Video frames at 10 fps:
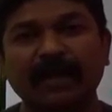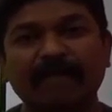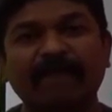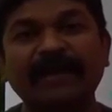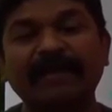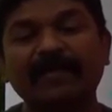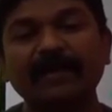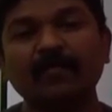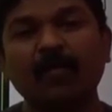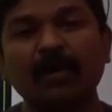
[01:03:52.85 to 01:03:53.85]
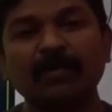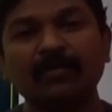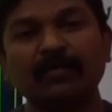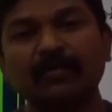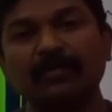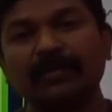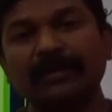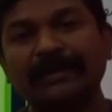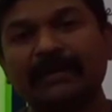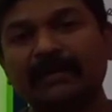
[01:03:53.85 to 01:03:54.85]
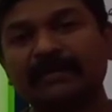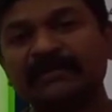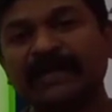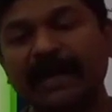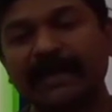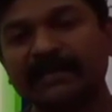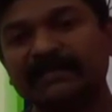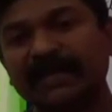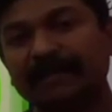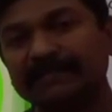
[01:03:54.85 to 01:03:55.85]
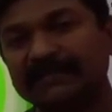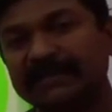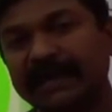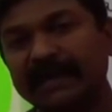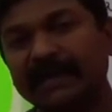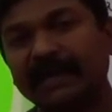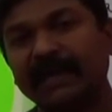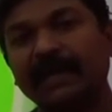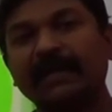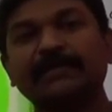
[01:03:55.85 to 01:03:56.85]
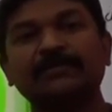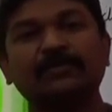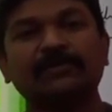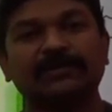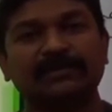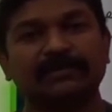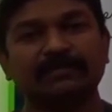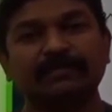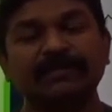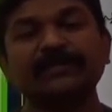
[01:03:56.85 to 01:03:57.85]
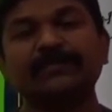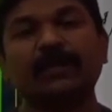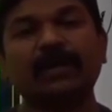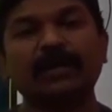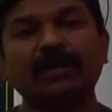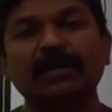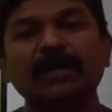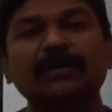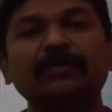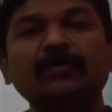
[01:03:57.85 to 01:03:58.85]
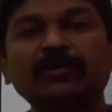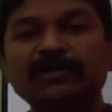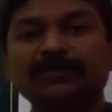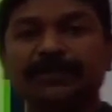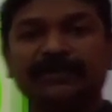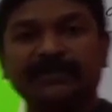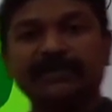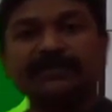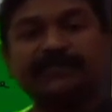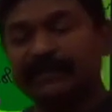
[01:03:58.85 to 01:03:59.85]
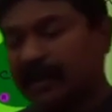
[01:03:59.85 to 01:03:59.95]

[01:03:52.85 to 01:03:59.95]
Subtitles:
whenever you want to study some genetical resources, means what? Those species which are